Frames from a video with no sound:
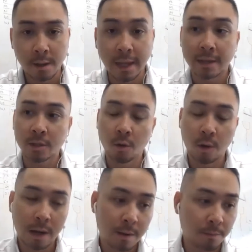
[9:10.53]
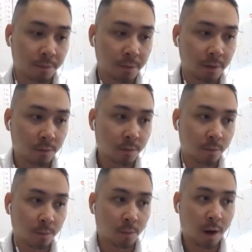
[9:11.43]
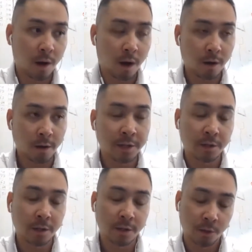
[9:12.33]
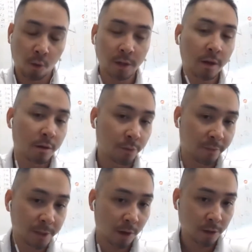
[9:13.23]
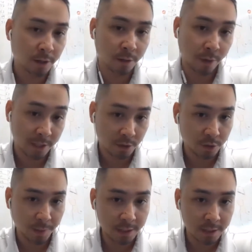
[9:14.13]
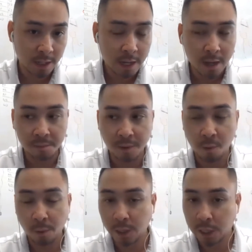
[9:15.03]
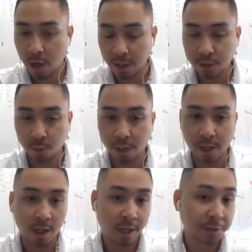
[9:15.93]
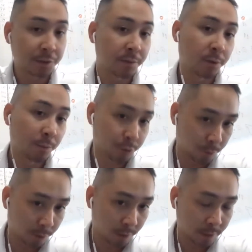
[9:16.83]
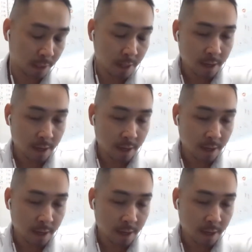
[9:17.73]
Yeah. So historically we've been targeting the residential space, but when we launched, we got a lot of interest from commercial buildings.